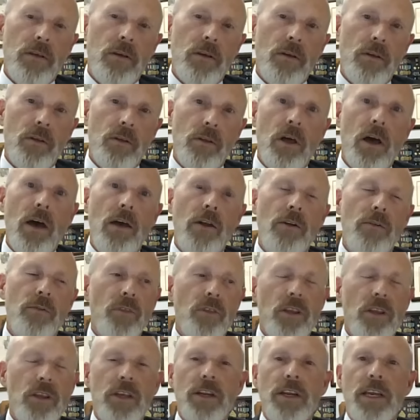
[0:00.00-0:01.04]
a lot
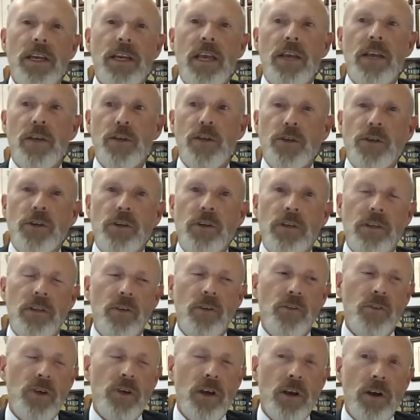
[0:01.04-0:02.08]
of the litigation in
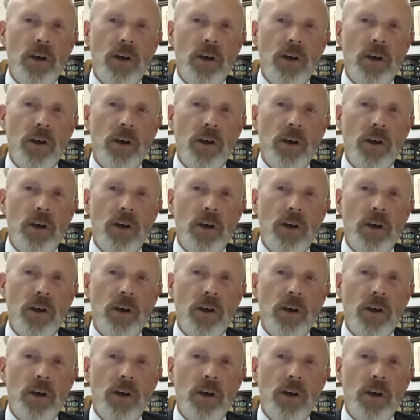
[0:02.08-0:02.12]
this